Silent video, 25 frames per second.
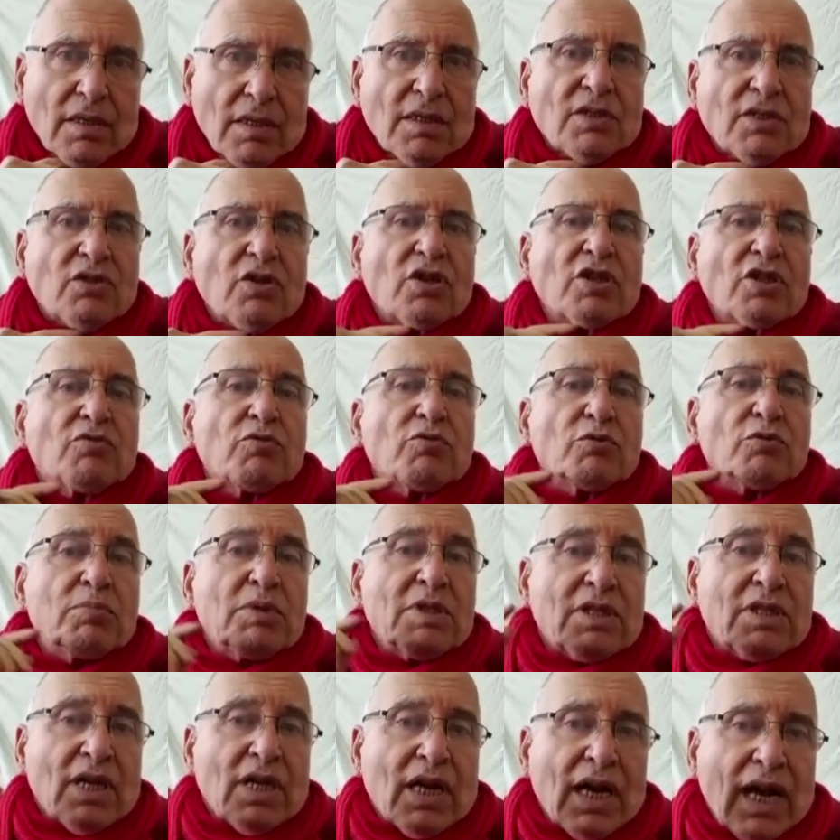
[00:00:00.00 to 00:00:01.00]
So this would be
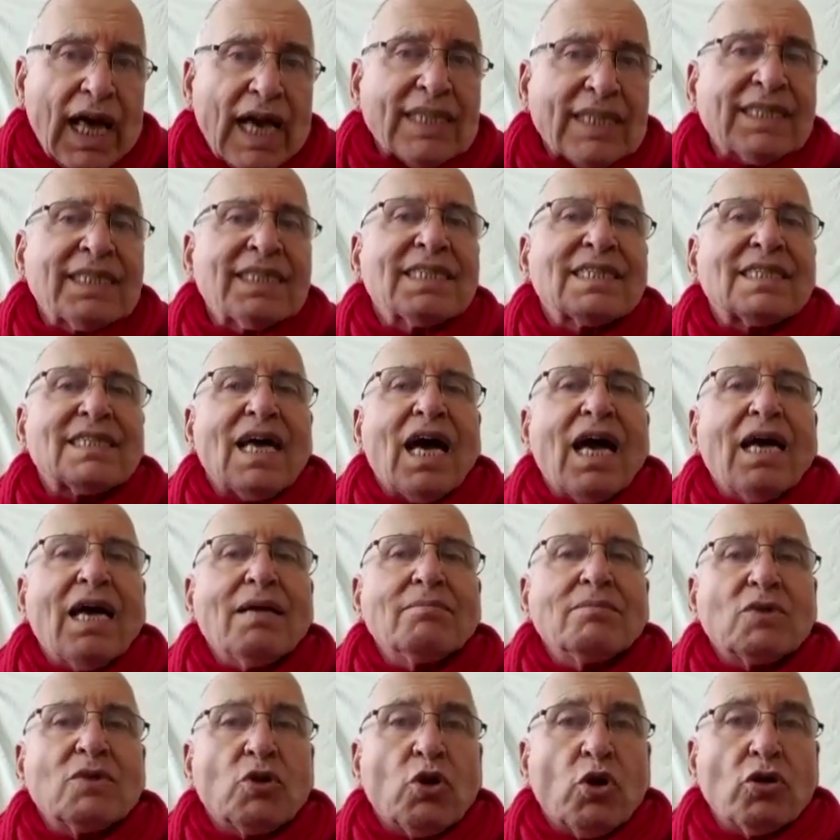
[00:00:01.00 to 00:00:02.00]
the last
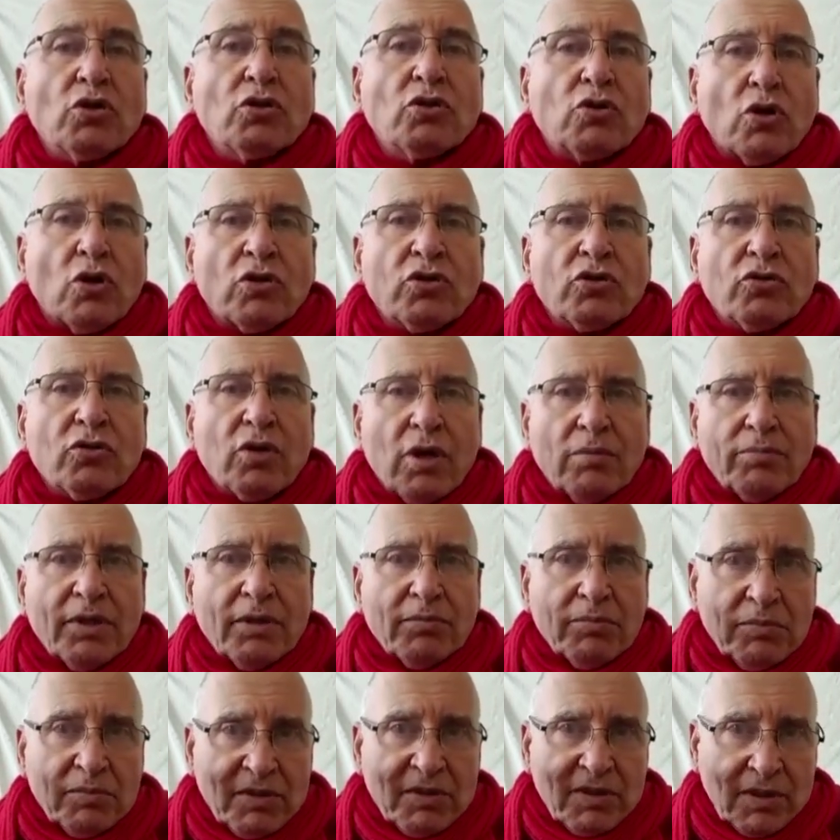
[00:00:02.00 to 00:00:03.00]
time God talks to
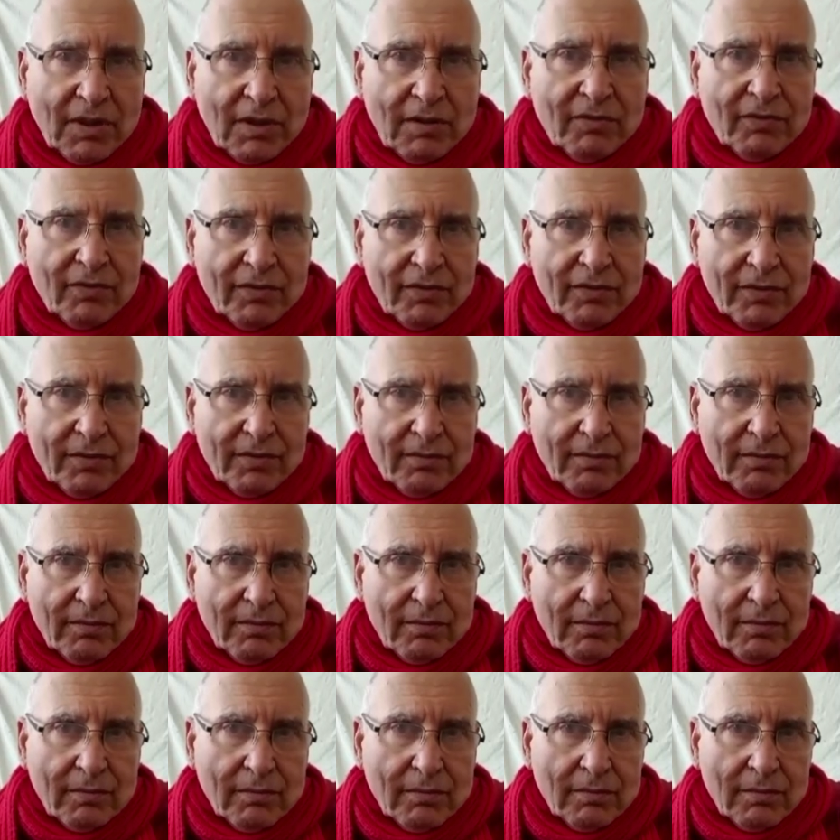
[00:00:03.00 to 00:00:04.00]
Abraham himself.
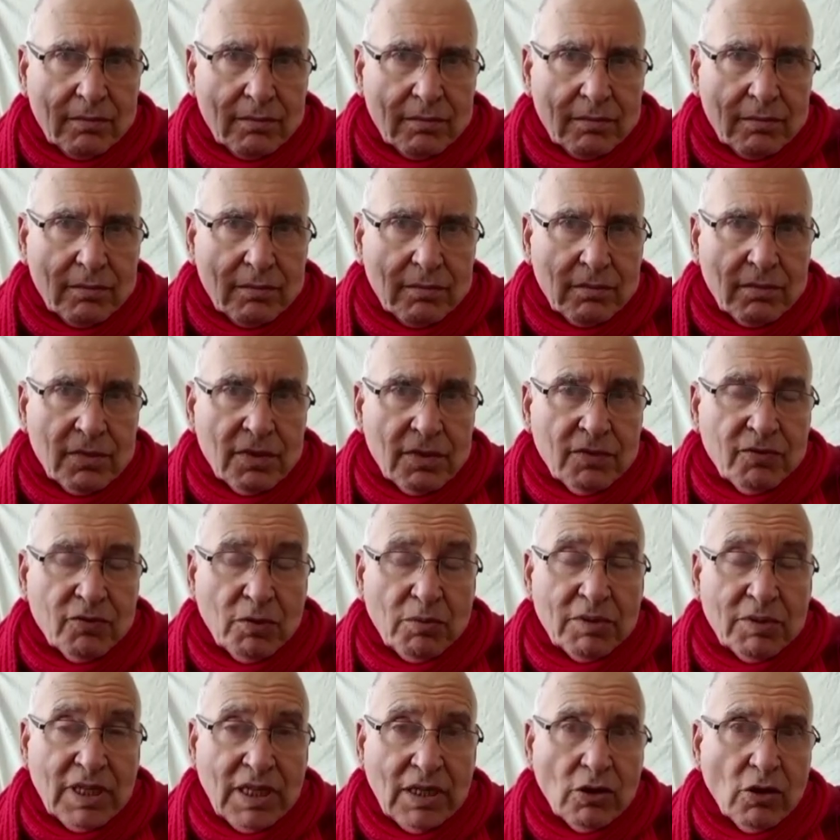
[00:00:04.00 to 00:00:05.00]

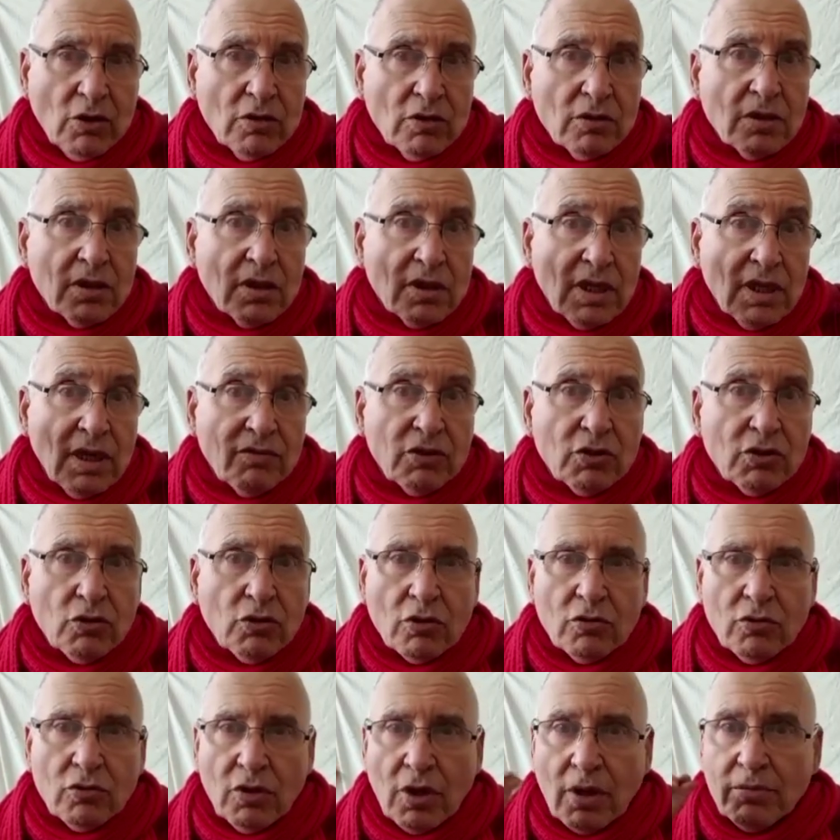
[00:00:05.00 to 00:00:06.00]
From then on, he never
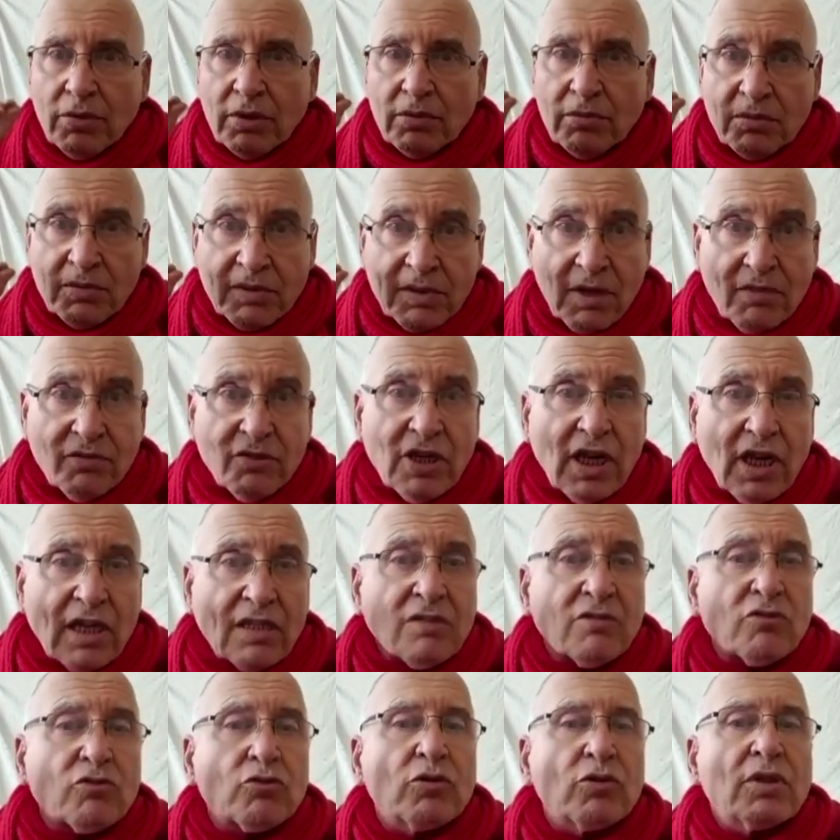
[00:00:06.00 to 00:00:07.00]
talked to Abraham himself,
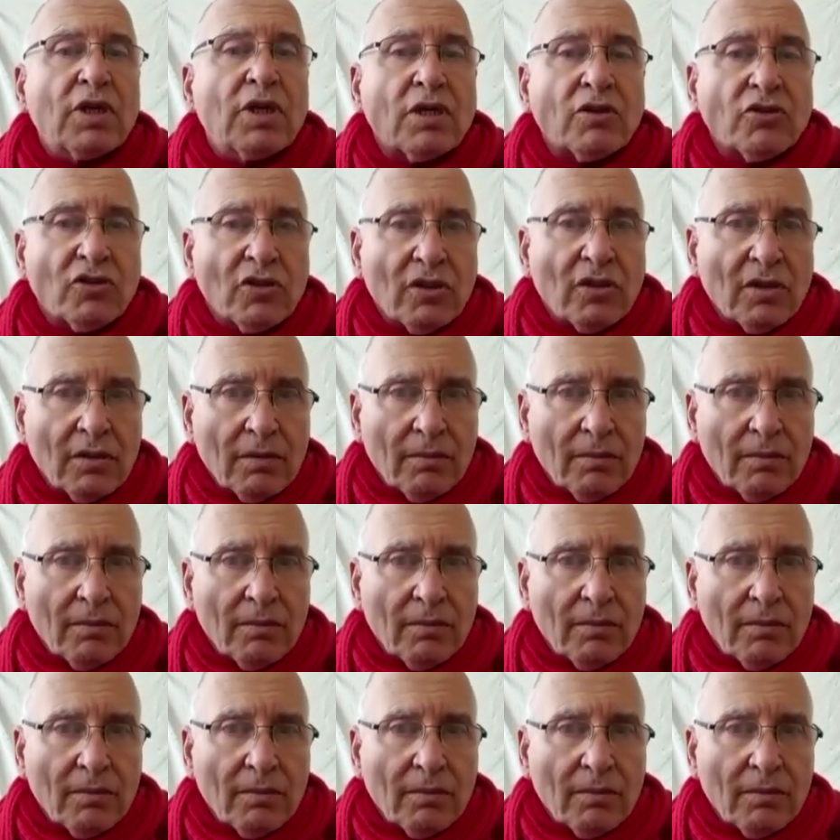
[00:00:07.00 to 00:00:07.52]
just through an angel.